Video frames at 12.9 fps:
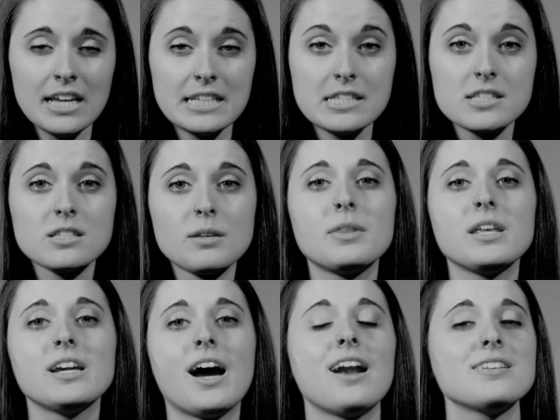Is this
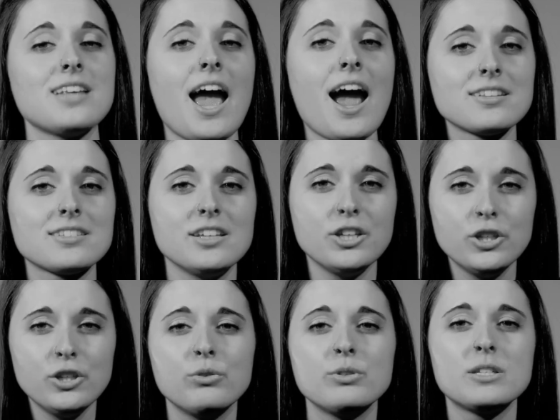something God is
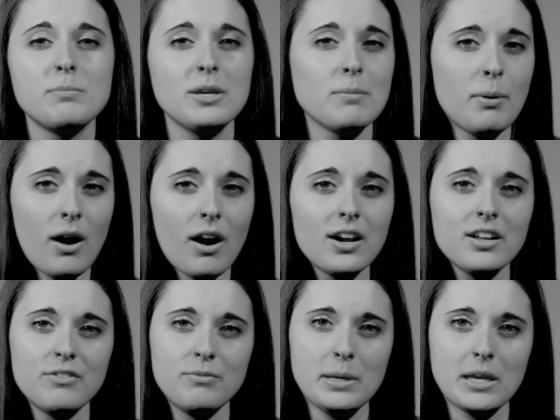asking you to be a
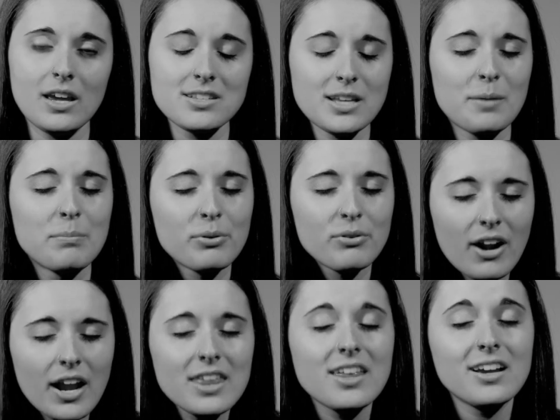part of? Because I
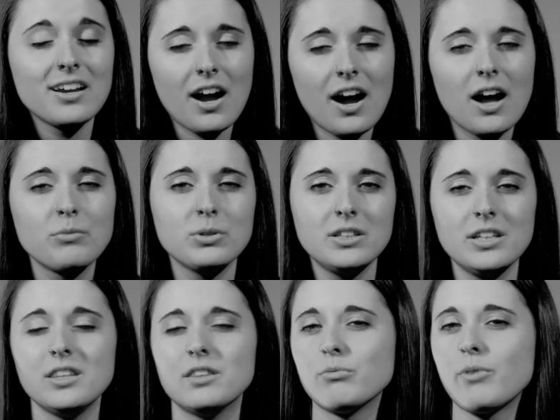pray that God
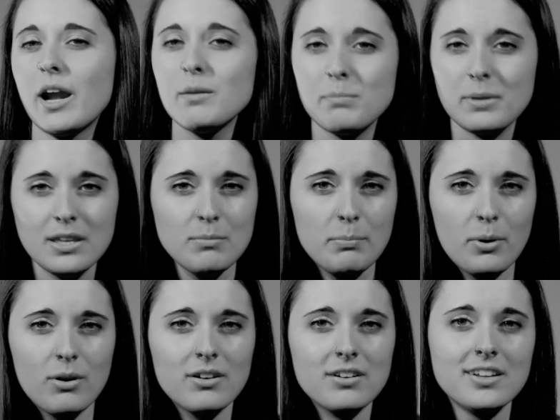would lead the right
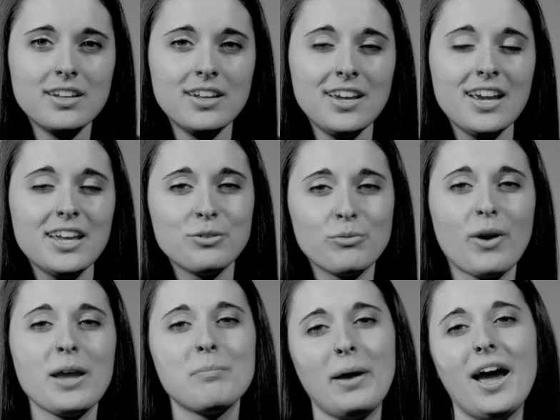people in the
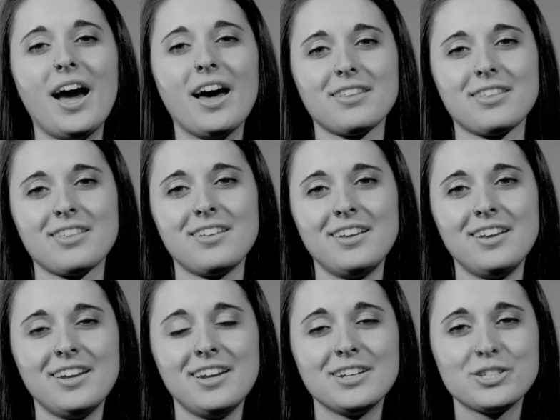right path
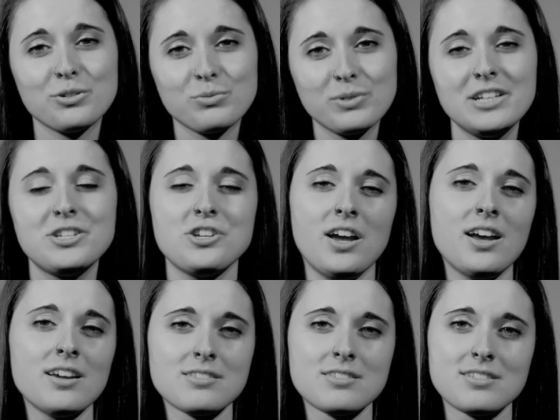to reach
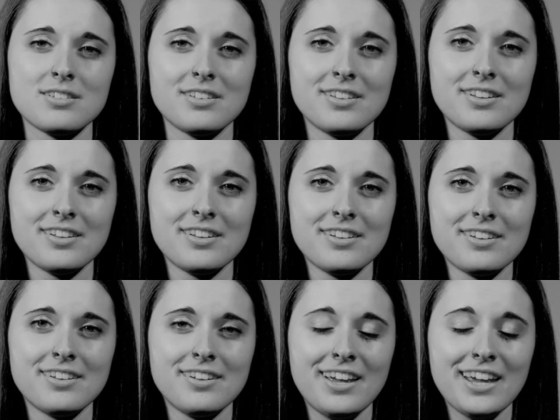us,
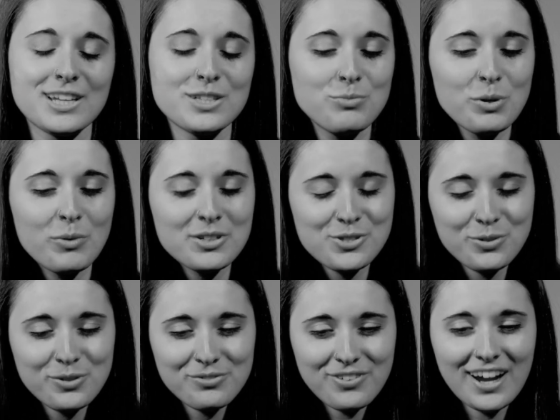because we want
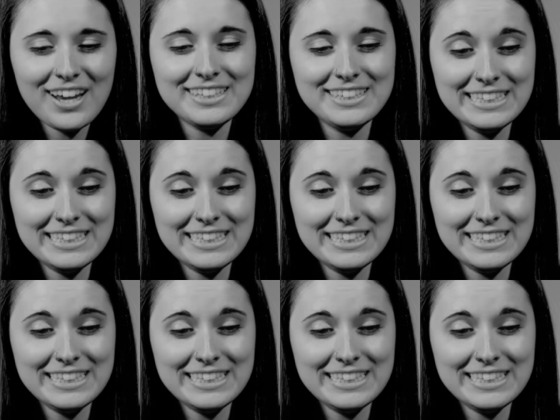to invite